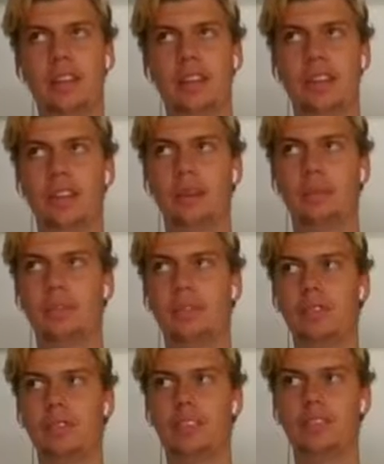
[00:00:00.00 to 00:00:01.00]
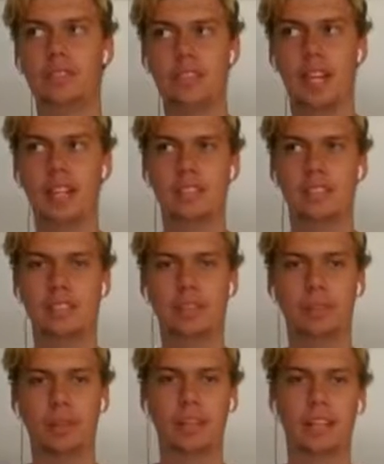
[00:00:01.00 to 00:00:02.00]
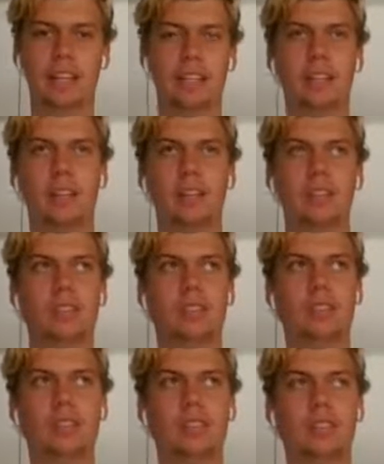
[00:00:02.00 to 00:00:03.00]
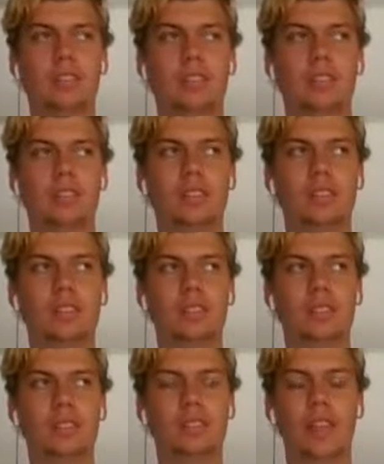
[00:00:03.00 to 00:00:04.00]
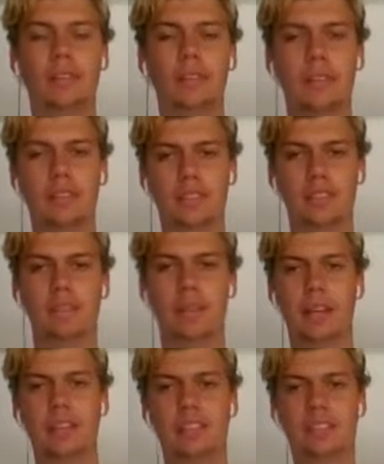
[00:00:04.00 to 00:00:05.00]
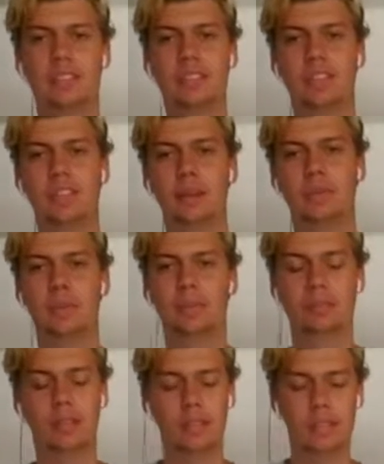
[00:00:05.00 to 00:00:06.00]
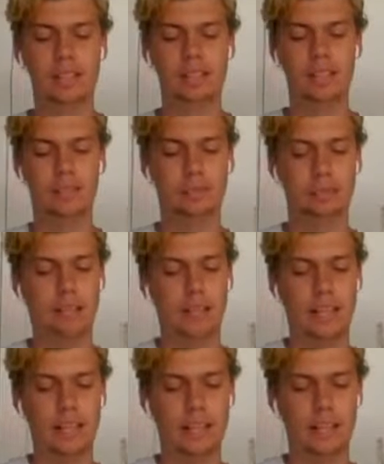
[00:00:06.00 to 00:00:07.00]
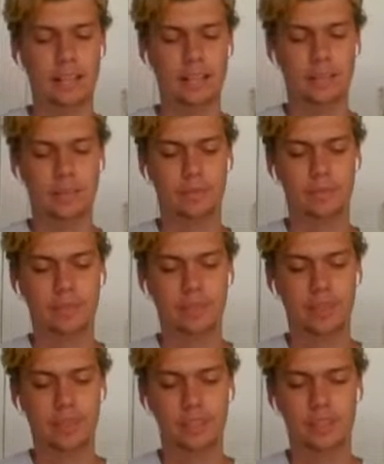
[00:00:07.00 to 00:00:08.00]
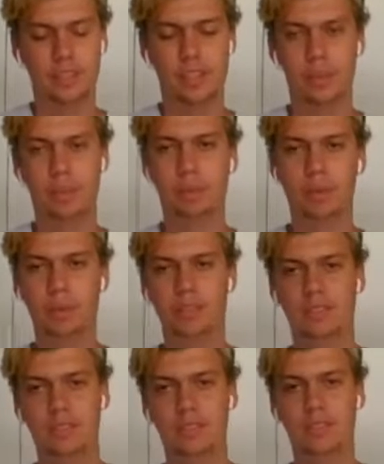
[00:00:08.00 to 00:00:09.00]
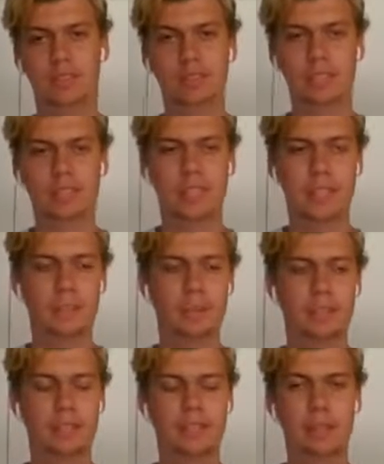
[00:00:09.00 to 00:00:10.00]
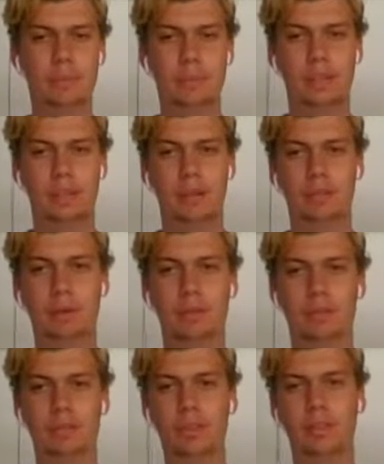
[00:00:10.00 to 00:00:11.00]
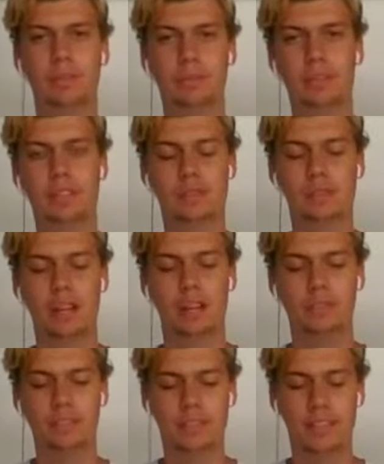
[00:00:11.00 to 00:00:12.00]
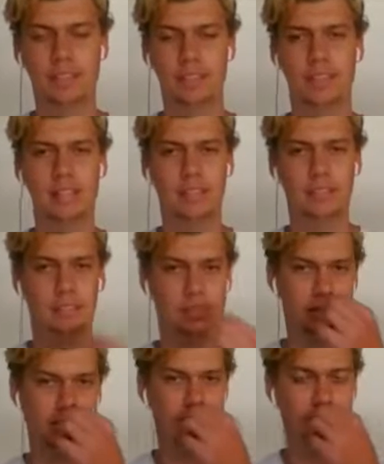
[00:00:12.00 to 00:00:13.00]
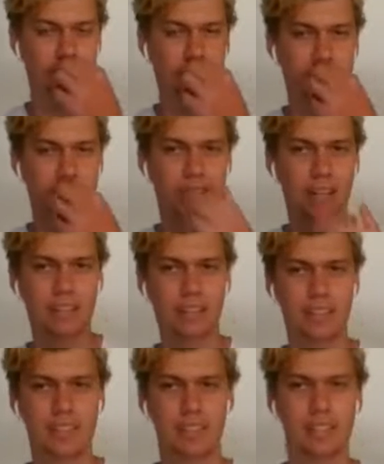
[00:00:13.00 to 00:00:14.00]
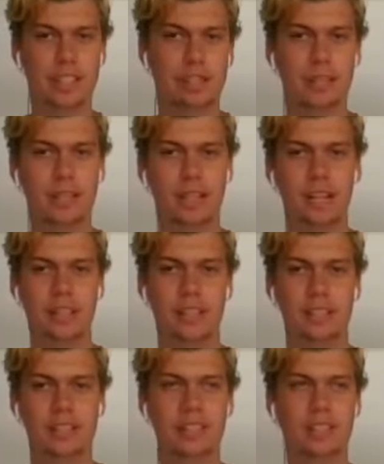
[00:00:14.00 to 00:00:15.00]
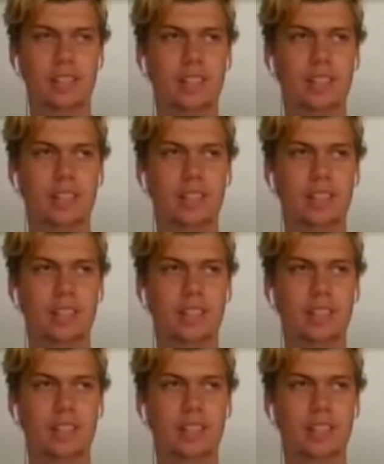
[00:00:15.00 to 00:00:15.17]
and then I moved the Jets to Orlando. So that way there's some AFCs. But really, it's just been like the Super Bowl is the conference championship. But what really pissed me off is that the San Francisco 49ers and the Detroit Lions